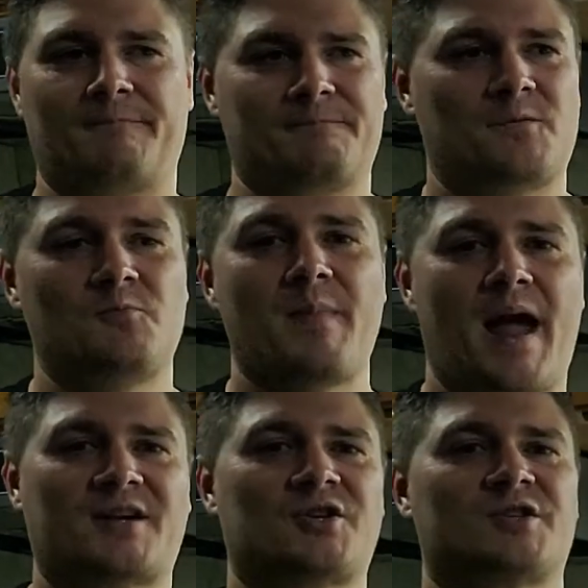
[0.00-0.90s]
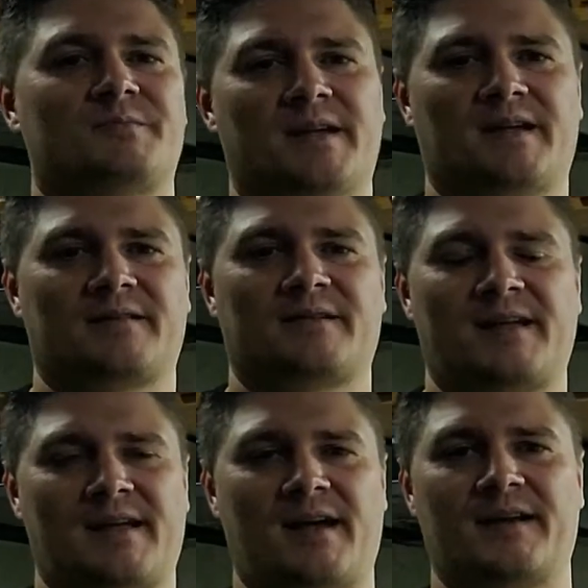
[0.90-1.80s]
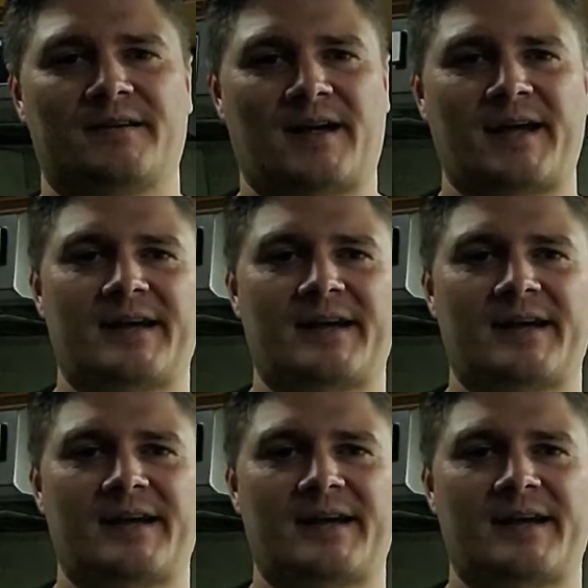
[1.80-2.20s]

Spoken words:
who matches me and I can